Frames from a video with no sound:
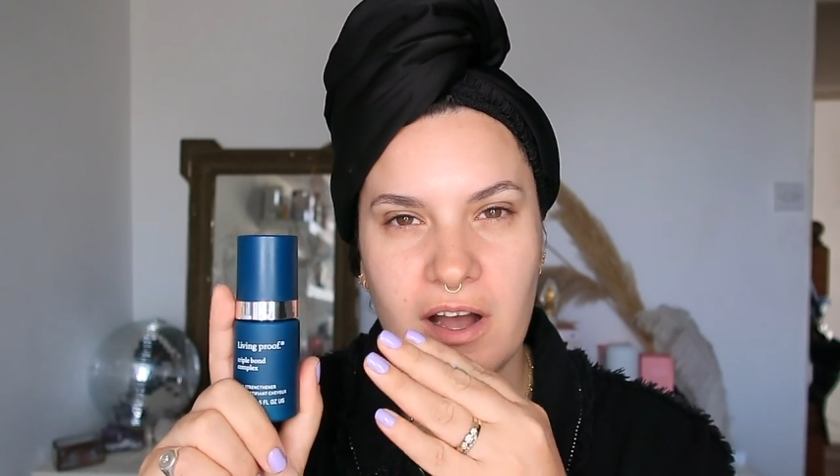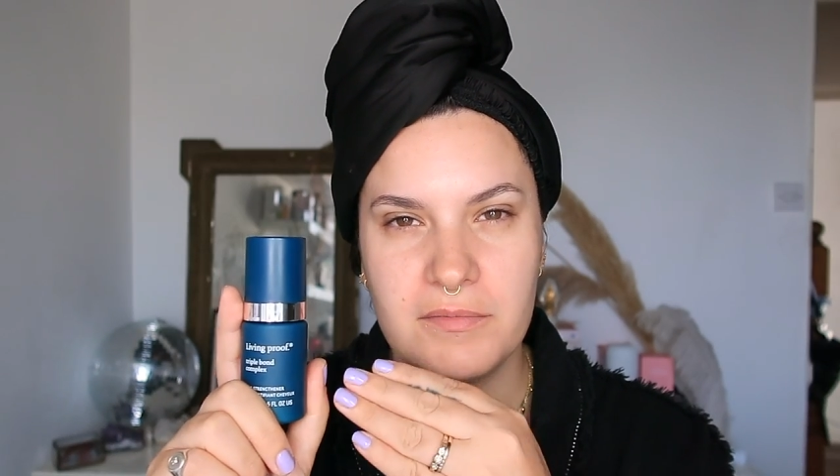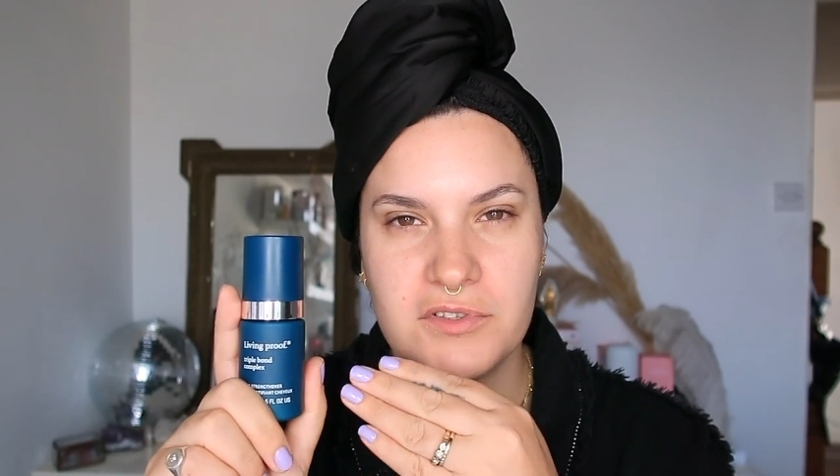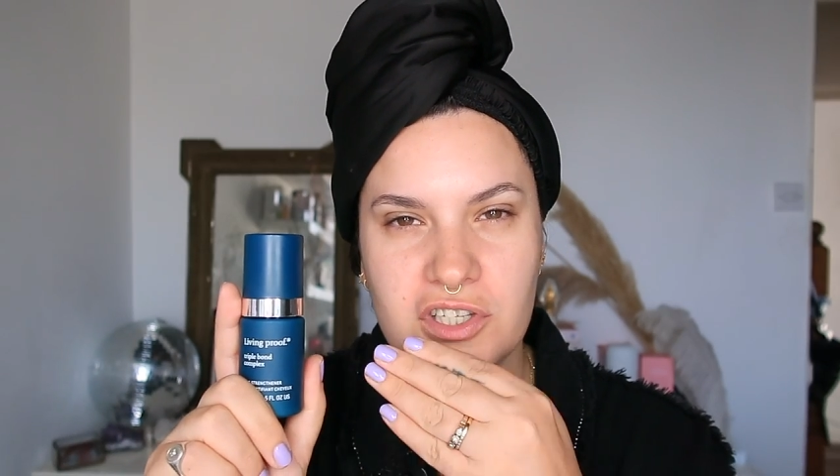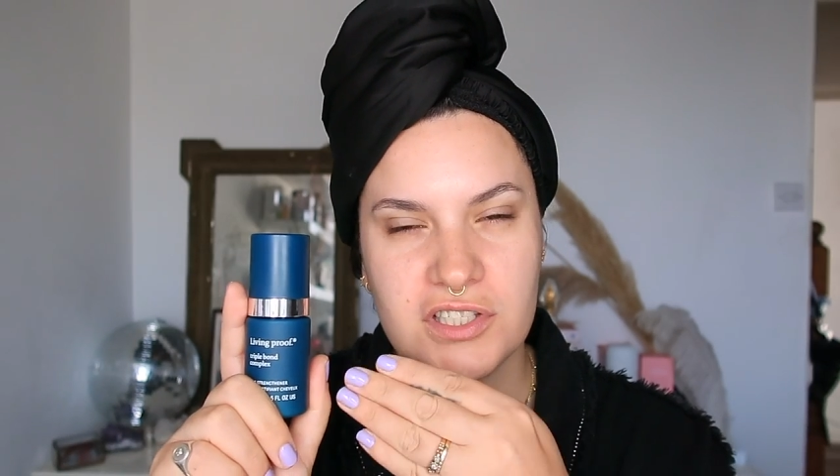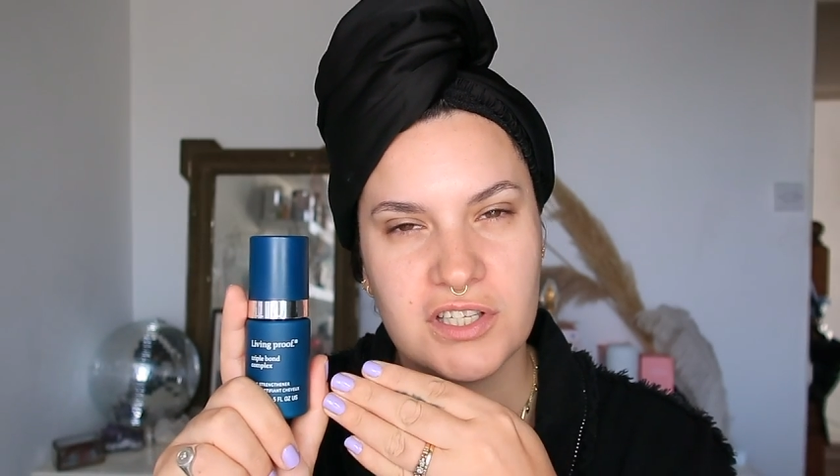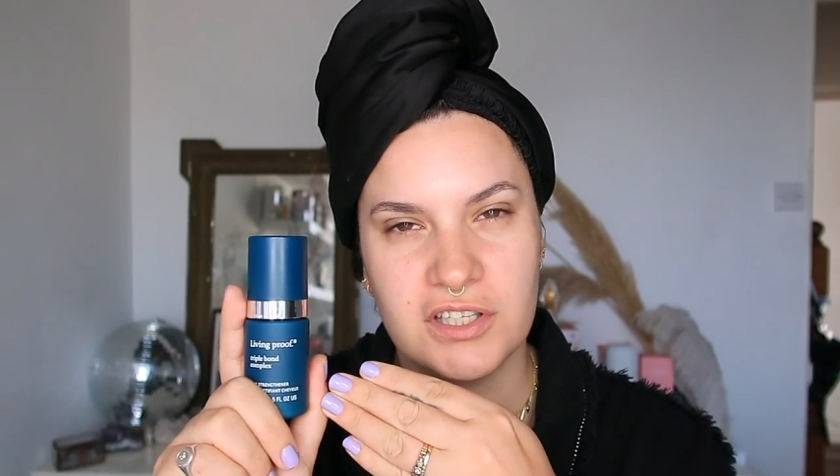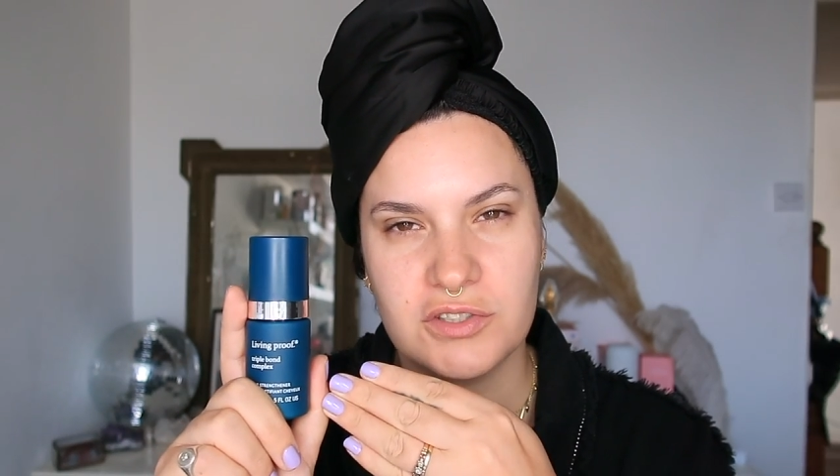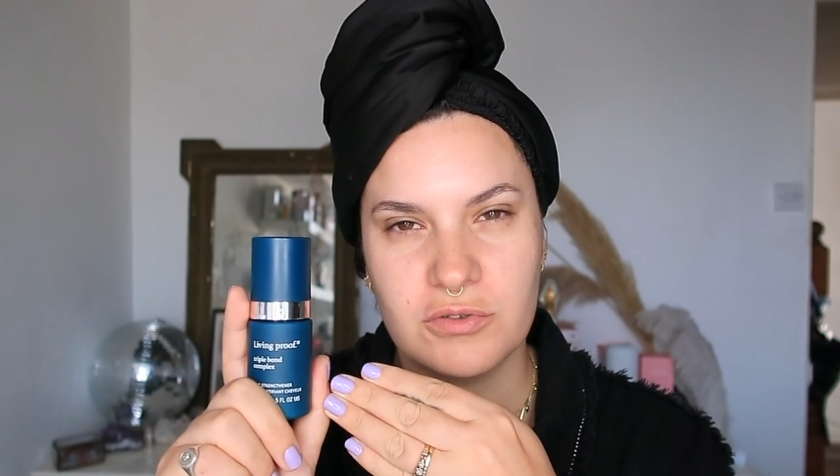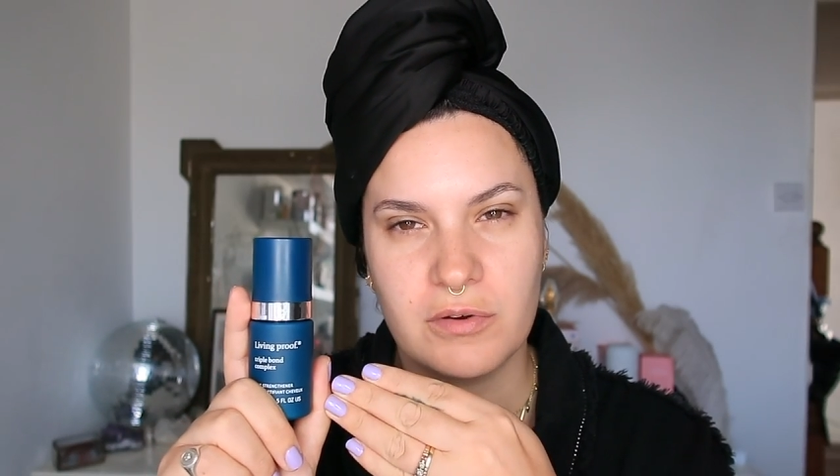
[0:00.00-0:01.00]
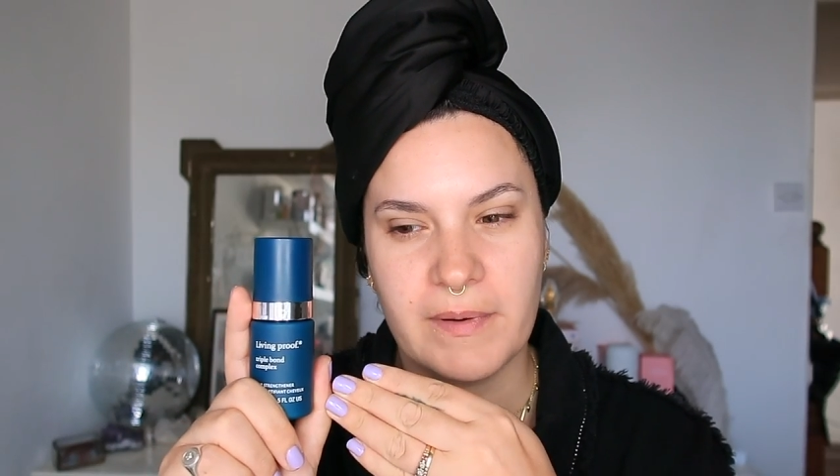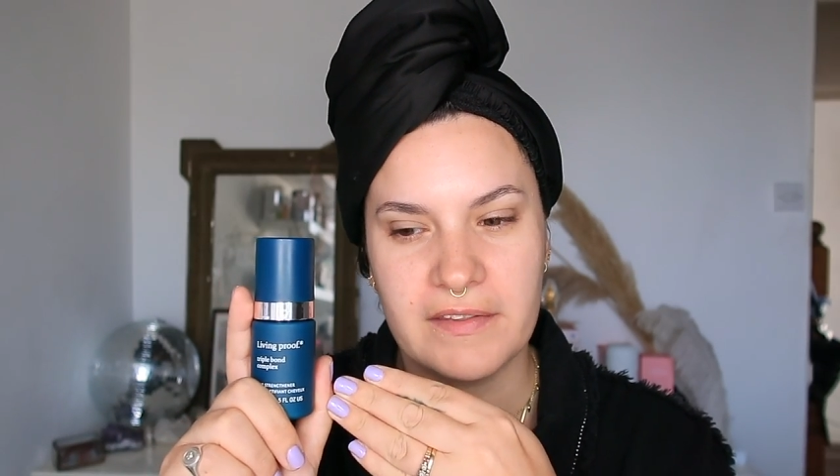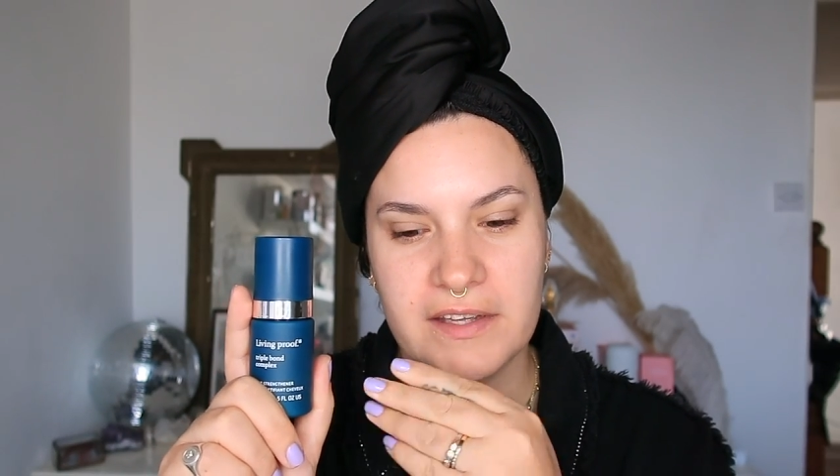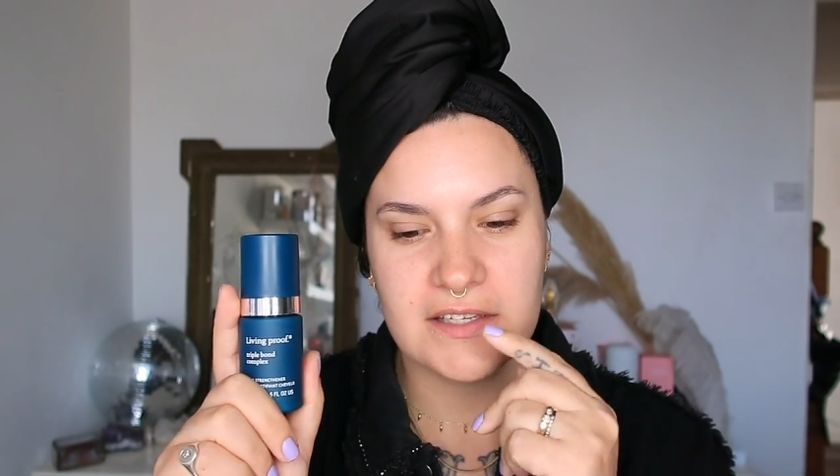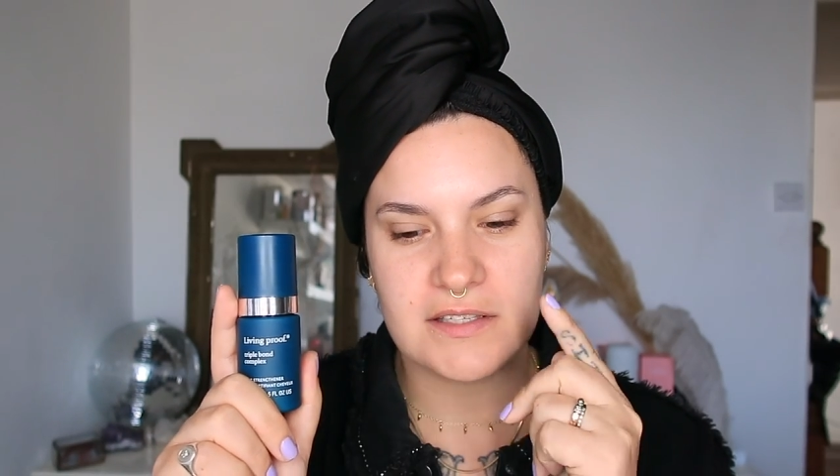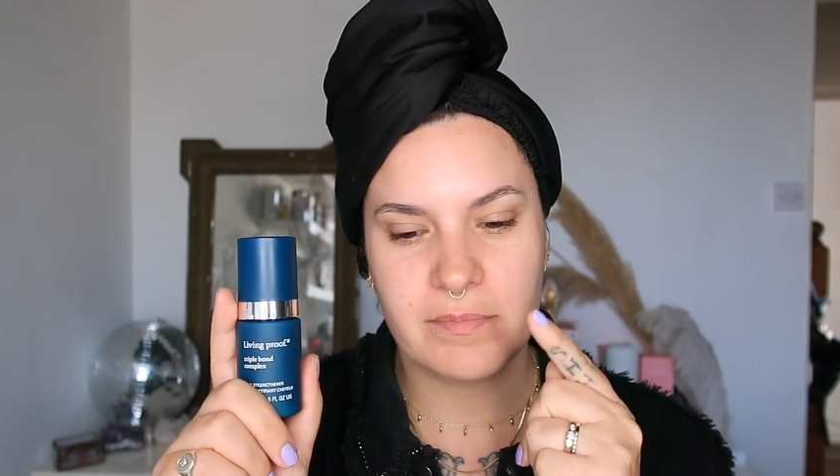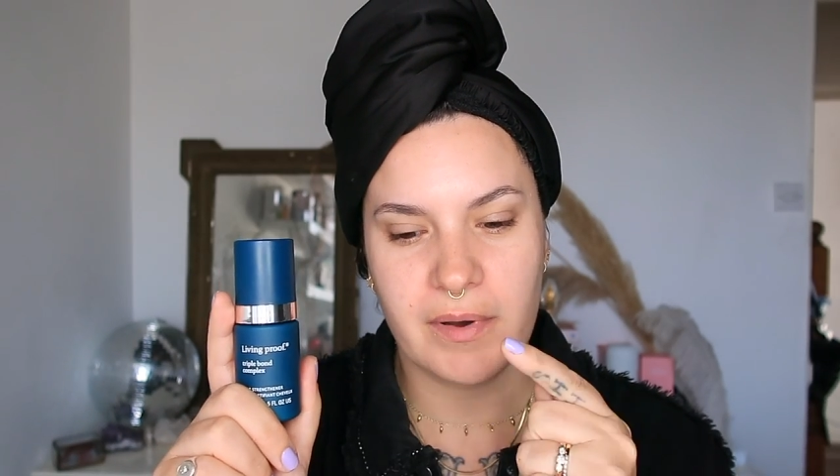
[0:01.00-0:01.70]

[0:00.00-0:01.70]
I'm just going to talk about this,